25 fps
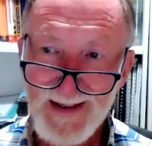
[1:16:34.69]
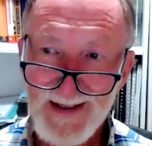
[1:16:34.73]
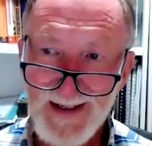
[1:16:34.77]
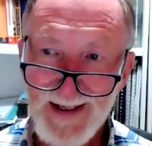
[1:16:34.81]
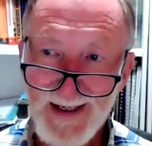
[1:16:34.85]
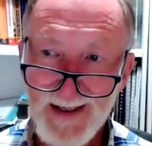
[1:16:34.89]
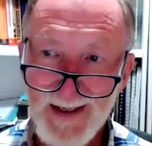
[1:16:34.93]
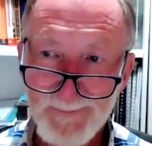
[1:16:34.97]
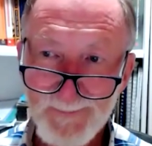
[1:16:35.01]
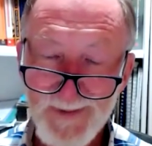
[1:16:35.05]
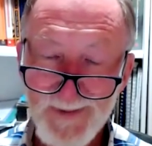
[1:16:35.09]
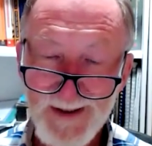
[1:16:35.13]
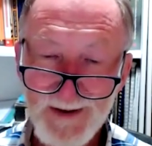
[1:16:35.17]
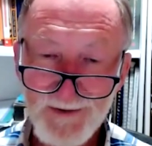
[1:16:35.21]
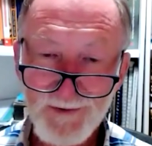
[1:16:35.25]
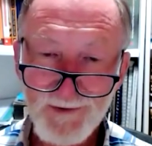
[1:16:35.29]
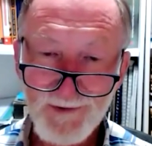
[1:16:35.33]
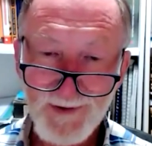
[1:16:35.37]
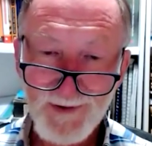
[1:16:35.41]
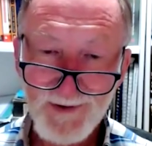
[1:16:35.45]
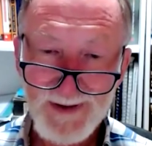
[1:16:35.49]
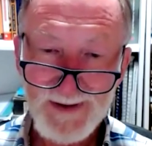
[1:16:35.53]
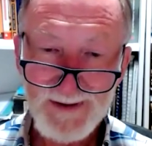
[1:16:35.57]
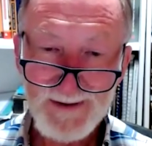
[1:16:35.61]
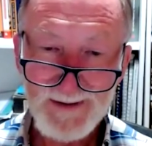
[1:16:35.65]
had been
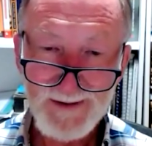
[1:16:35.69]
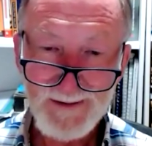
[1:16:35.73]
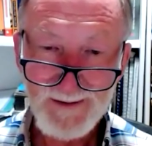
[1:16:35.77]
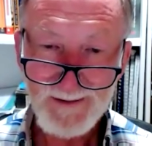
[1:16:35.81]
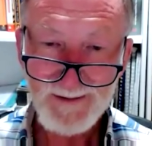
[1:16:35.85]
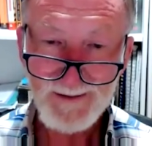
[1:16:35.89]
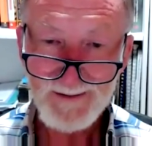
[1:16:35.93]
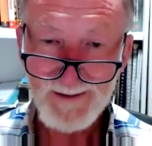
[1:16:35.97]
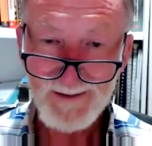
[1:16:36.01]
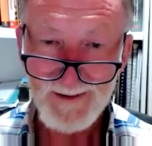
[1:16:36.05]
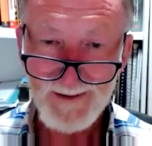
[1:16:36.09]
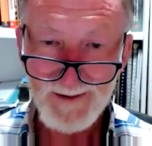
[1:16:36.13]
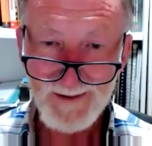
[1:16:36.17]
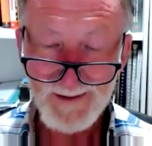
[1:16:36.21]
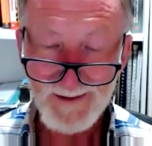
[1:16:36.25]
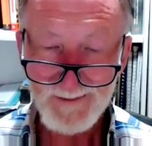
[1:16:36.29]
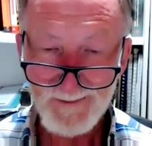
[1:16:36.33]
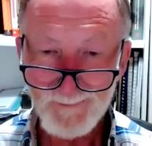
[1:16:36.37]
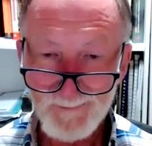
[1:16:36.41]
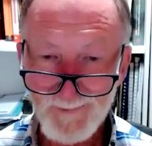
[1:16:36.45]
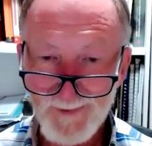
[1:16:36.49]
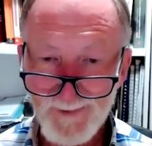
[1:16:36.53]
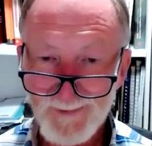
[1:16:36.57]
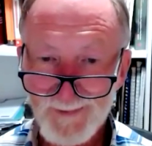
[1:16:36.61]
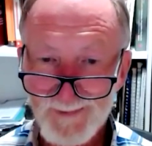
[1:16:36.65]
treated
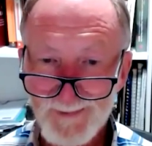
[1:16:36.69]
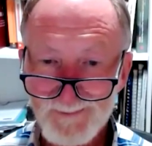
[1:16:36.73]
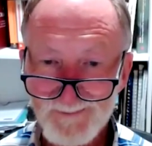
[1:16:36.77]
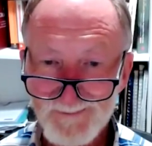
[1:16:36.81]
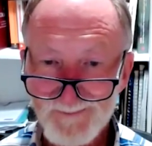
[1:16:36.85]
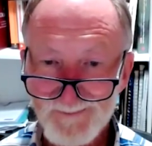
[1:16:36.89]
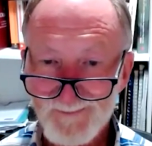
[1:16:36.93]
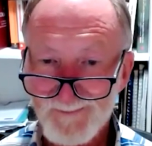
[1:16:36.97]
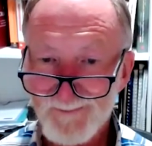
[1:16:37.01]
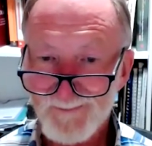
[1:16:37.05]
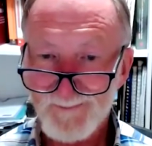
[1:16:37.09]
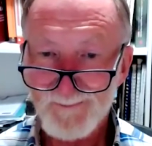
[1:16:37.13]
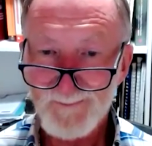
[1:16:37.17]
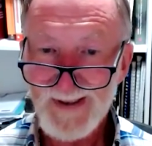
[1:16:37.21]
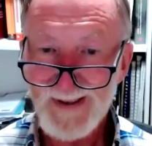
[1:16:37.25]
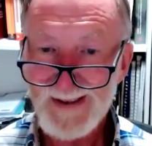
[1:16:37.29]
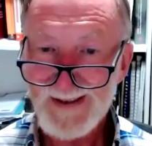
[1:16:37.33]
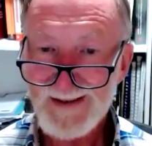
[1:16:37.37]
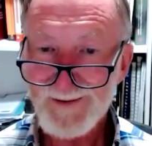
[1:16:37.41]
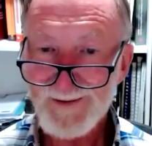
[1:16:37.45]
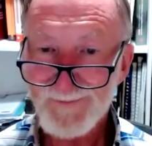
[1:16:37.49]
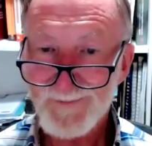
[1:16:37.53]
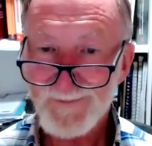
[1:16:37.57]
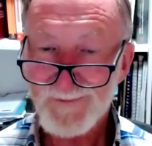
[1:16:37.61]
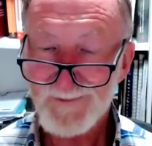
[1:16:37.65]
with many
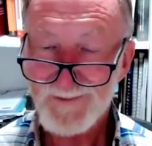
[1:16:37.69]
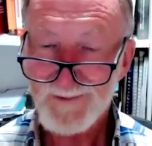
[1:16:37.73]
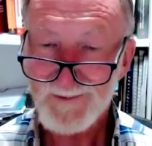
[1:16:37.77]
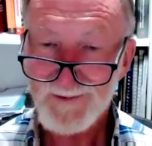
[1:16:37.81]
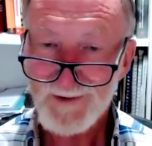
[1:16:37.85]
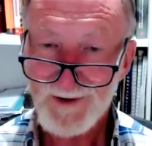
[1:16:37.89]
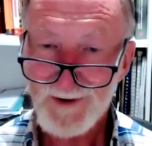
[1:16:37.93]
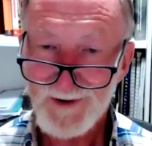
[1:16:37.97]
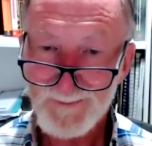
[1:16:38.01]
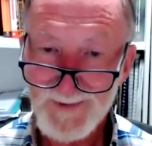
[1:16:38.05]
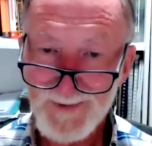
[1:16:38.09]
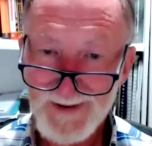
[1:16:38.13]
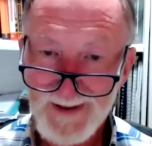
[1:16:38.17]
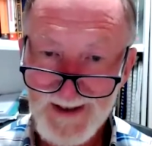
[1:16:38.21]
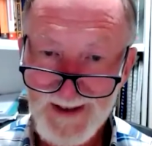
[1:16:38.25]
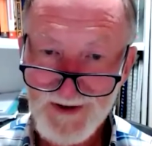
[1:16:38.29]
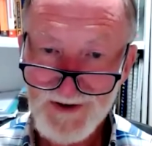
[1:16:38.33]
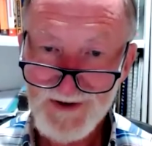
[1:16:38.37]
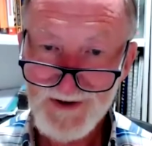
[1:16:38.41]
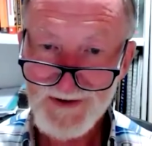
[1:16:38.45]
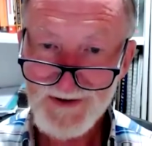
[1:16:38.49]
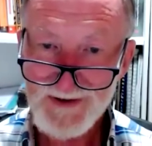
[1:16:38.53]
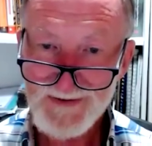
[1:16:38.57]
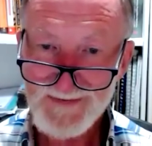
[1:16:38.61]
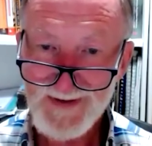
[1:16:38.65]
different
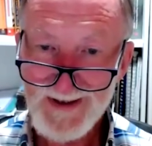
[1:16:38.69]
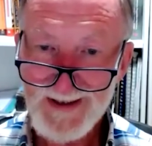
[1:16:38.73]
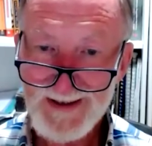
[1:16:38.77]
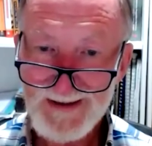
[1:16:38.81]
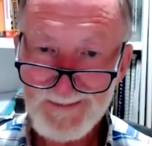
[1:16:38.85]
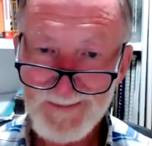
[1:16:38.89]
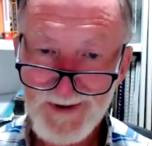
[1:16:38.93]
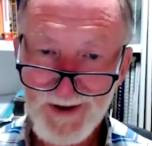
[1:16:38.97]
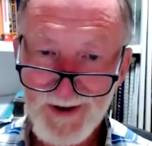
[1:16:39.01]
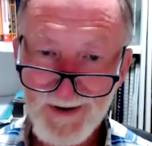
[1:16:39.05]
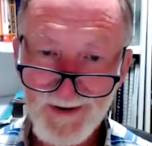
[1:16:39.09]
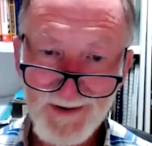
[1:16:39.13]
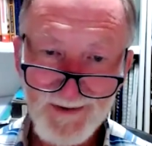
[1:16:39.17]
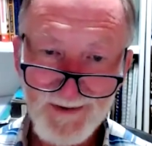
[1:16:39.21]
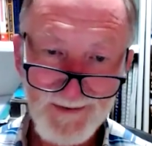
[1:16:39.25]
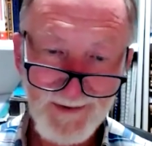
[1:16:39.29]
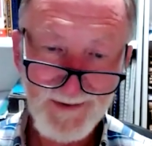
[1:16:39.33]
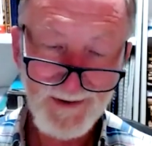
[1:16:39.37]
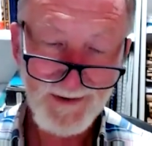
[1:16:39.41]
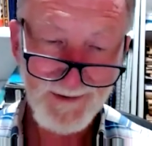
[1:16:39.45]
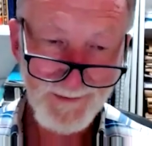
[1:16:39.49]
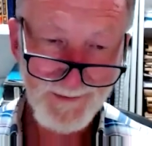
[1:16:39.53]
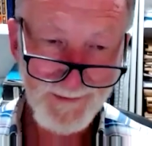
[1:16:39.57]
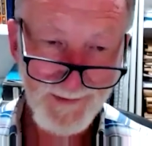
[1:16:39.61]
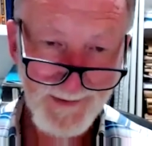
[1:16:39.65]
combinations of antibiotics,
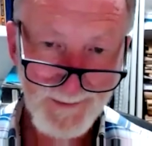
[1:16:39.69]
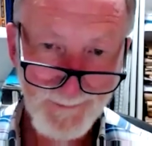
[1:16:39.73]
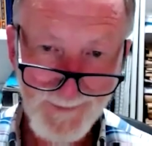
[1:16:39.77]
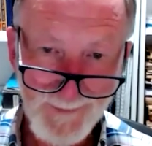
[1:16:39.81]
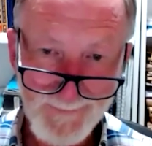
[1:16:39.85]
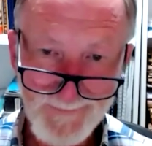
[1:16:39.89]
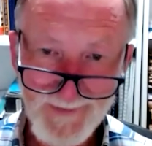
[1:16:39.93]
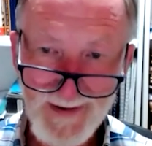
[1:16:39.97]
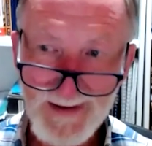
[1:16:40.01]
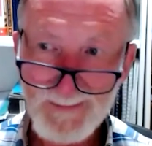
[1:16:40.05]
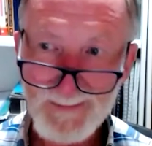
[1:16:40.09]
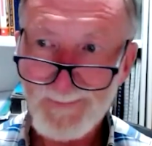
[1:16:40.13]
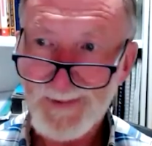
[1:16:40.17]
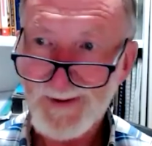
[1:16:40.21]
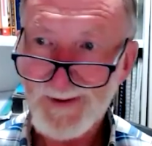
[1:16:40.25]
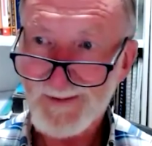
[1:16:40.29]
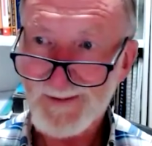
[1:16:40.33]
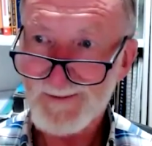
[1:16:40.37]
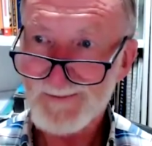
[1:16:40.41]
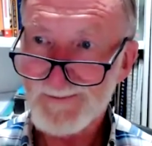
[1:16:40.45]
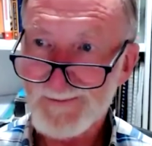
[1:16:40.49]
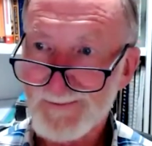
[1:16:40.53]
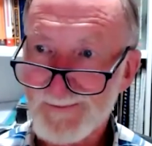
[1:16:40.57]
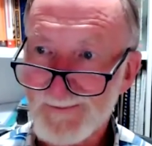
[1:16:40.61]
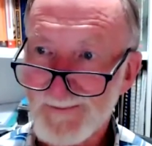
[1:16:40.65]
including rifampin
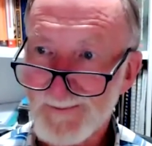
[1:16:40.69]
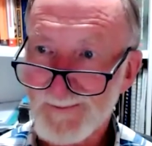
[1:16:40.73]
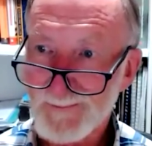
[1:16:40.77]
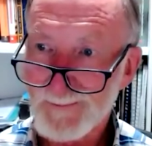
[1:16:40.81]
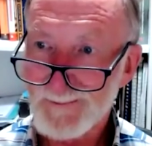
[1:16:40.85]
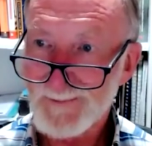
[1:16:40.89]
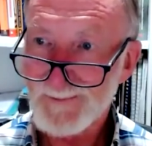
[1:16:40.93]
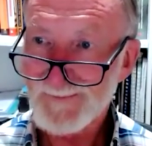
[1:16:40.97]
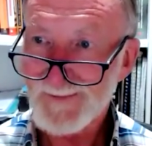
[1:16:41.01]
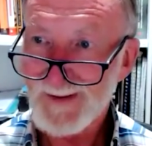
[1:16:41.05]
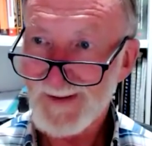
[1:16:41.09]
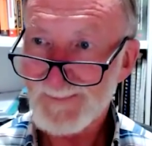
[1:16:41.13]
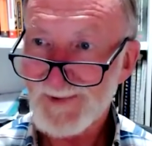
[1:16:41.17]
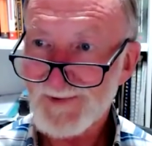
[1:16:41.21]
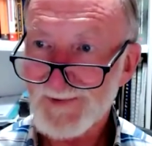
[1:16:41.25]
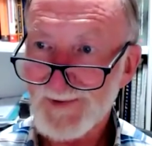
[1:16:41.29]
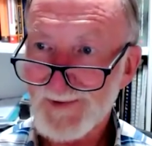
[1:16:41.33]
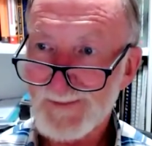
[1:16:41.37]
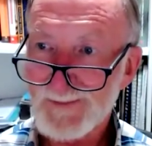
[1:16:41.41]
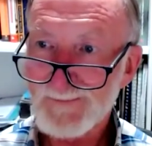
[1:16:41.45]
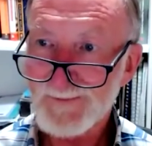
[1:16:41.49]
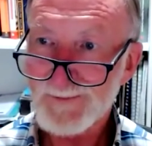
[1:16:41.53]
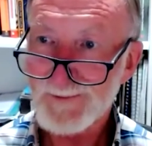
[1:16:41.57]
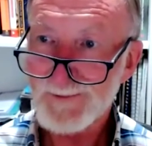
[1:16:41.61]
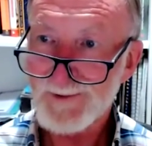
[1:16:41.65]
and rifampicin
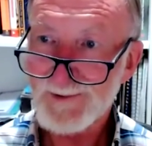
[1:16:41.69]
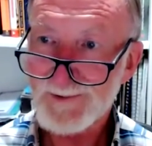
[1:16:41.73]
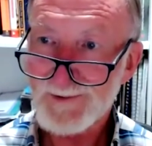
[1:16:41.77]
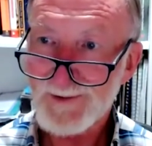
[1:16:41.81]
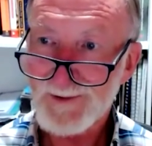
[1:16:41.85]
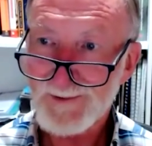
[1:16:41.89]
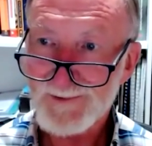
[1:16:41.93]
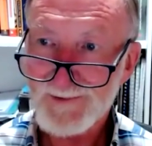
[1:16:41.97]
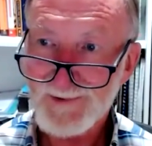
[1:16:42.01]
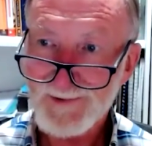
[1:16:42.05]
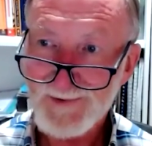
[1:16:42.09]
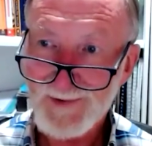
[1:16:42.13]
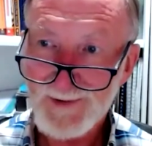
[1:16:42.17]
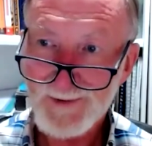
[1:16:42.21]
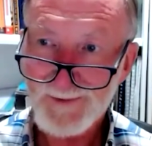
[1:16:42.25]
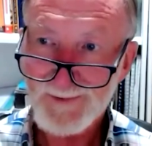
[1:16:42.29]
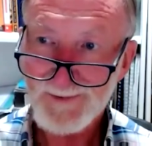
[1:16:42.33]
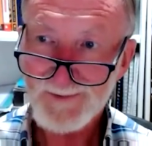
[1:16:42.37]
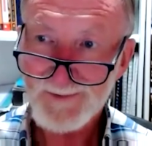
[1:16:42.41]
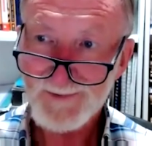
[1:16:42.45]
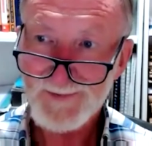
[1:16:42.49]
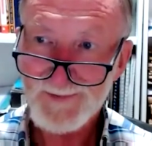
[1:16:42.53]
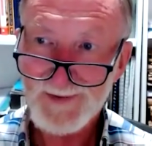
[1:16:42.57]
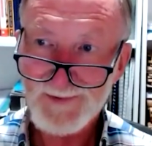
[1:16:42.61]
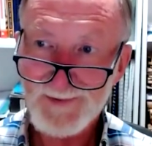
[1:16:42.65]
and flutoxacillin
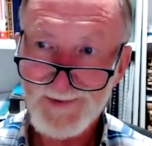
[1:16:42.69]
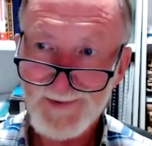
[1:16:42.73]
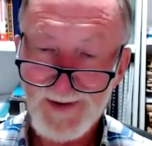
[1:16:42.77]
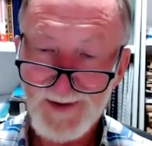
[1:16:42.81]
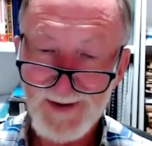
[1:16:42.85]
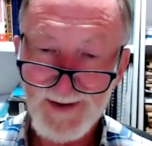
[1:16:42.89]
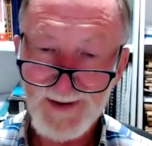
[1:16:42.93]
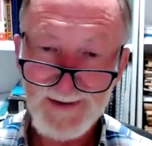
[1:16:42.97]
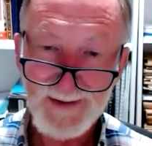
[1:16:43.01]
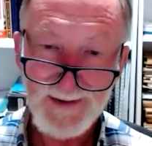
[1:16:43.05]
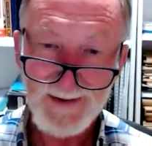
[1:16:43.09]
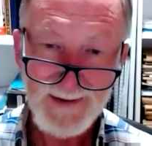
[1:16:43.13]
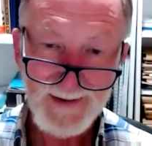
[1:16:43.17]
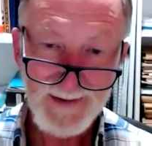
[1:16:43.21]
and such like,